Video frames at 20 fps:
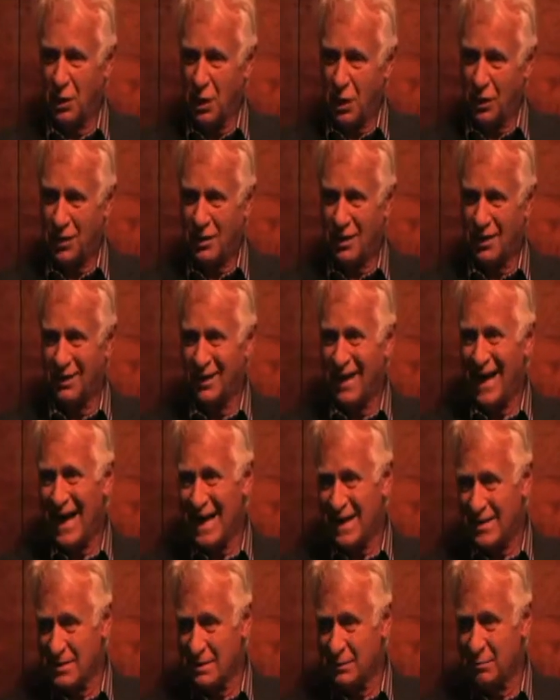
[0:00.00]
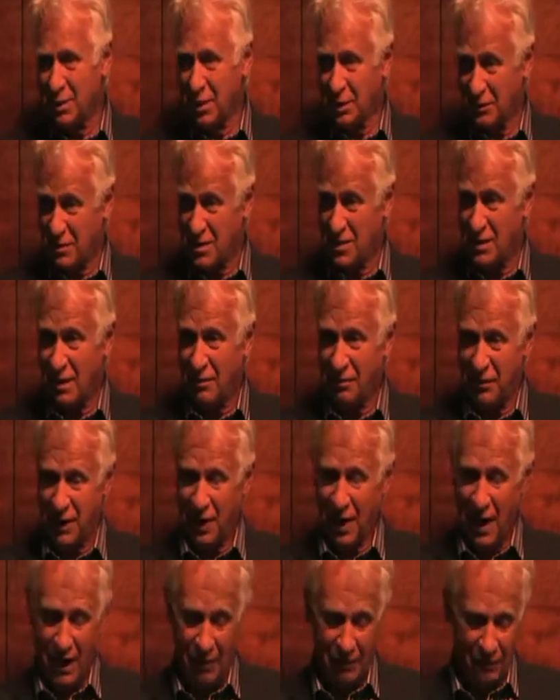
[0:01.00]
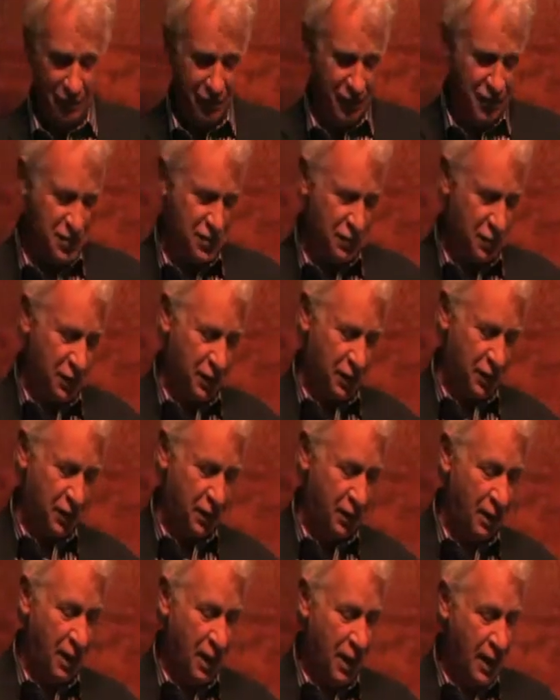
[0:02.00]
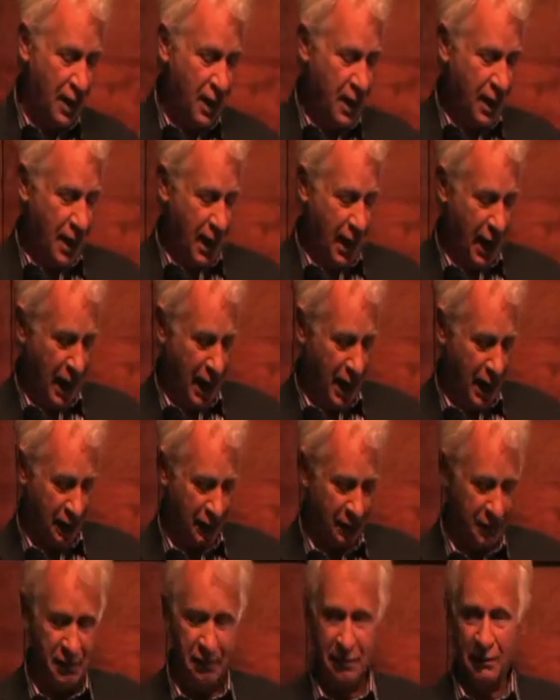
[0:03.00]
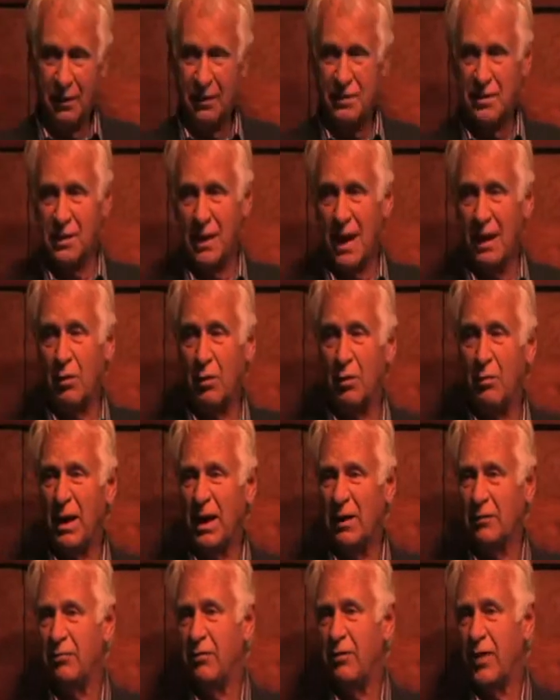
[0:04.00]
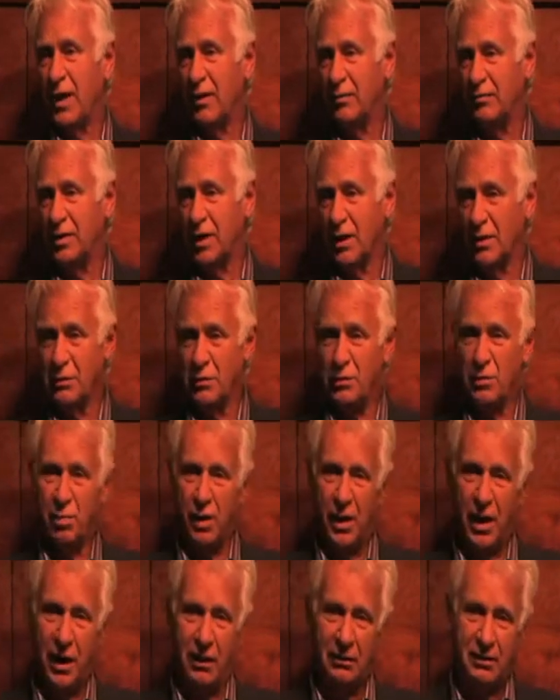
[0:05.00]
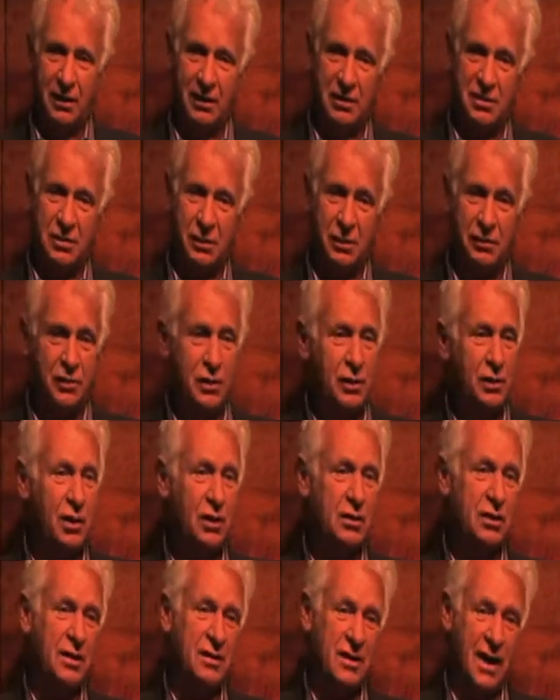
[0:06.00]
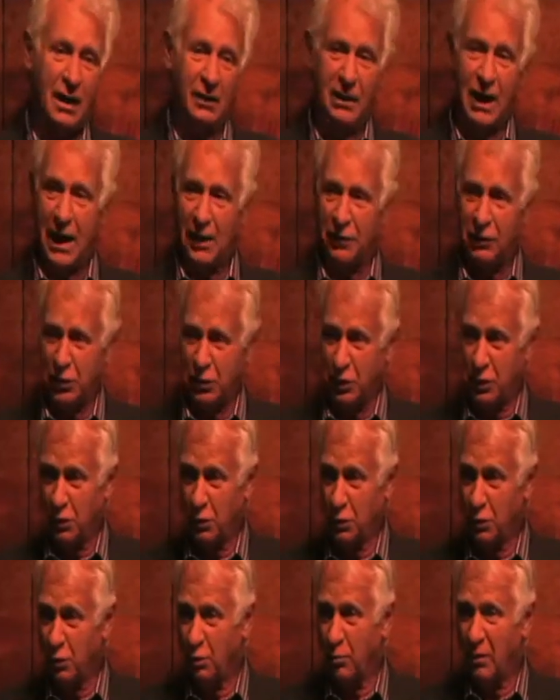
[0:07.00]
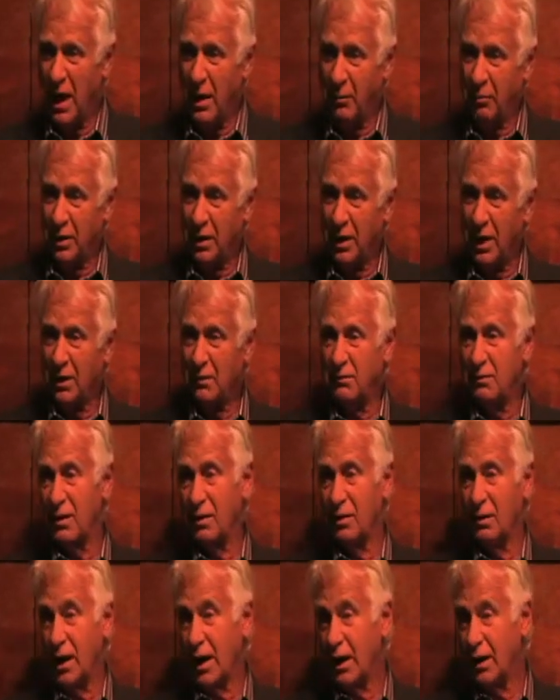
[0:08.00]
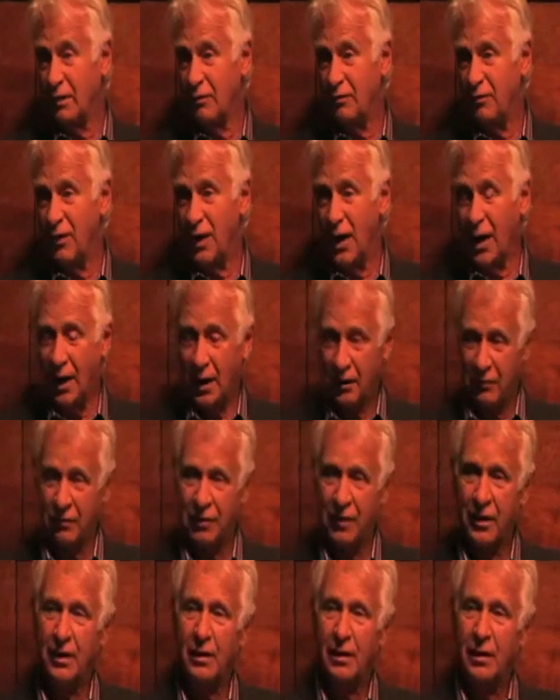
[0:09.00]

knocked the last bit of stuffing out of the soil and it's now about five tons per hectare. So if you'd looked at that land on a Google map in 1885,